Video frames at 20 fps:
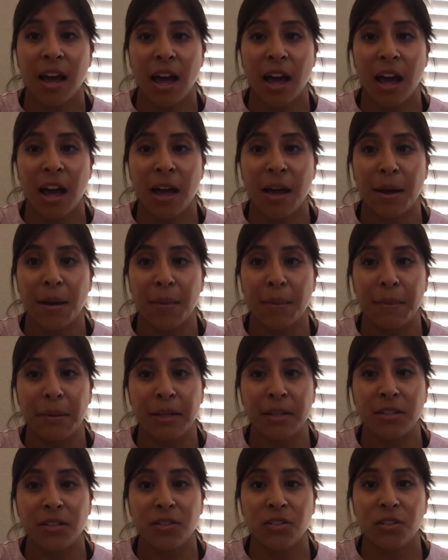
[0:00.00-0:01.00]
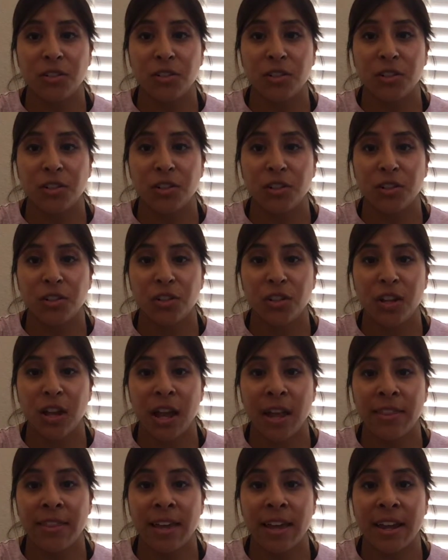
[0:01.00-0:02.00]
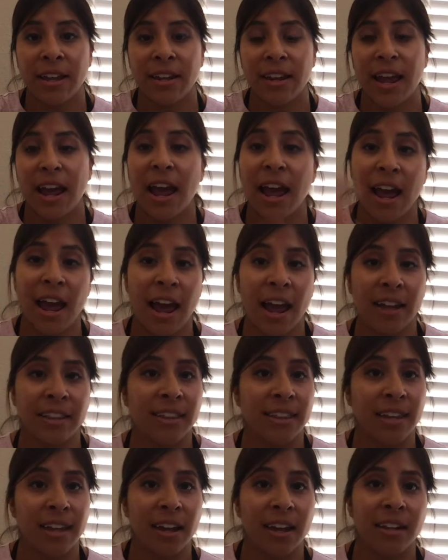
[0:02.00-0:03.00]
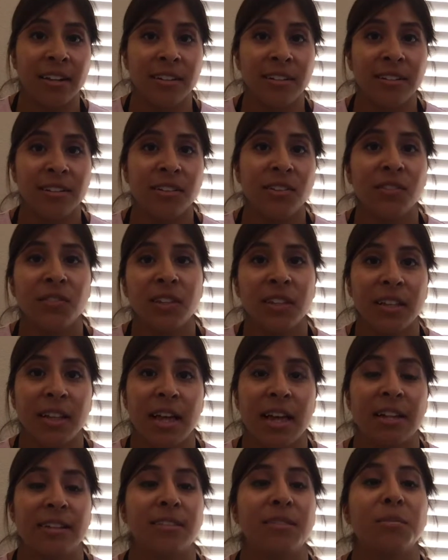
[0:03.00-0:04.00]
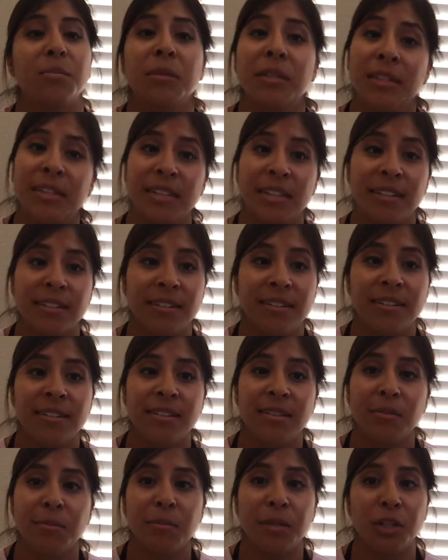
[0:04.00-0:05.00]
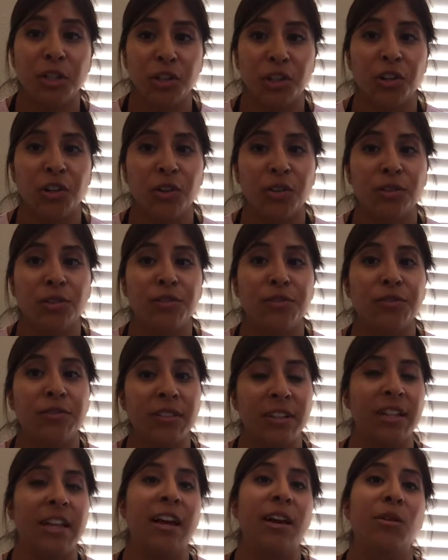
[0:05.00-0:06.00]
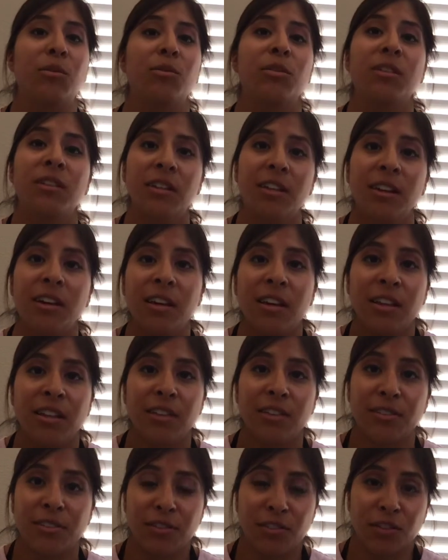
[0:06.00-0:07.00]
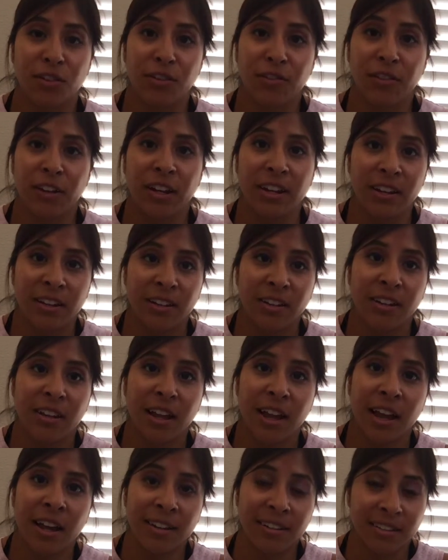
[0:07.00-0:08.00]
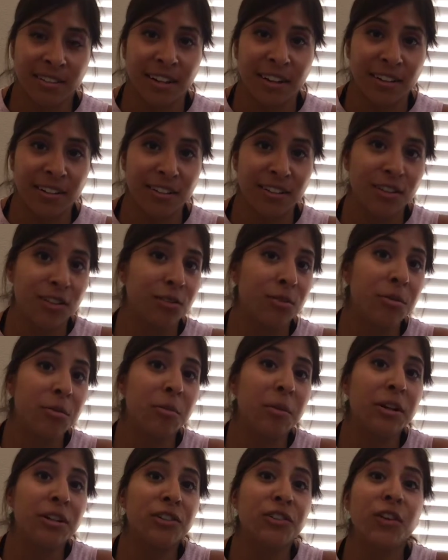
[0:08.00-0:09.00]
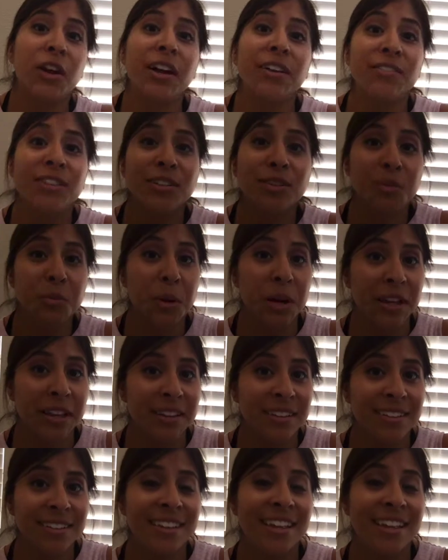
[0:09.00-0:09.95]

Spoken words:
And then at the end of the class, please be sure to fill out the survey. I sent it through OneDrive as well.